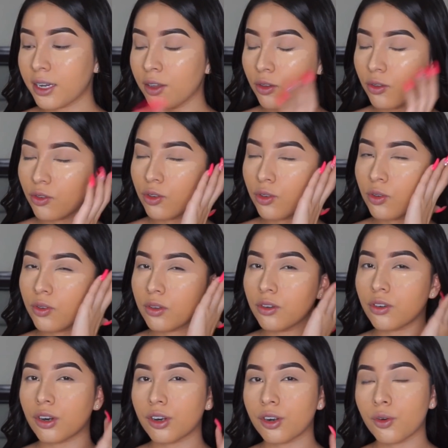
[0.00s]
I used to use a
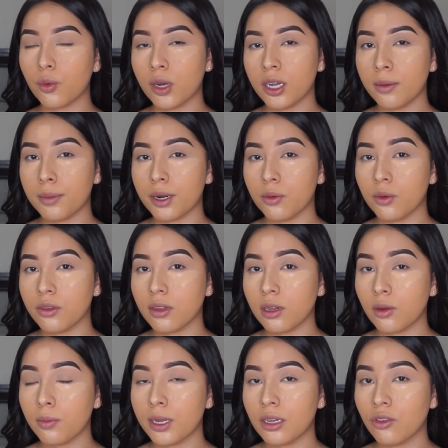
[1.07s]
darker one, but it was a
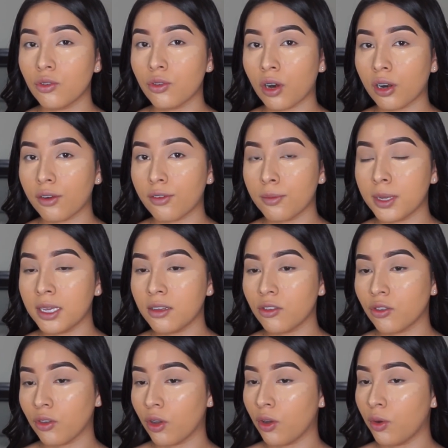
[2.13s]
little bit too dark for me,
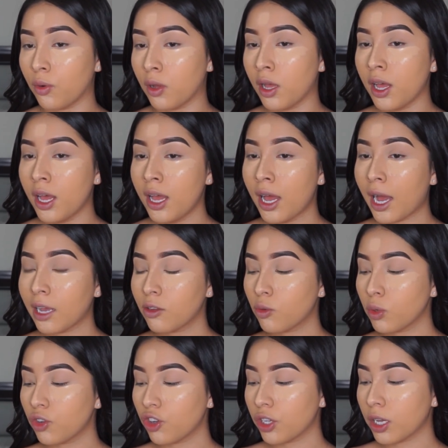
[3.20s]
so I
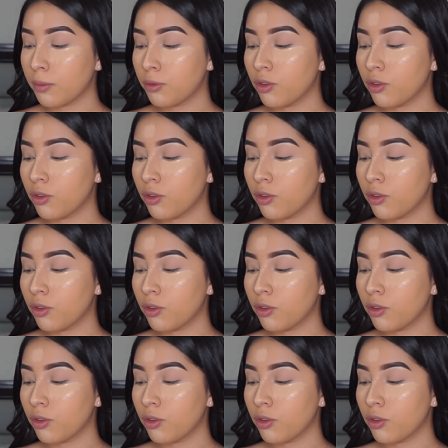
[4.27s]
switched up to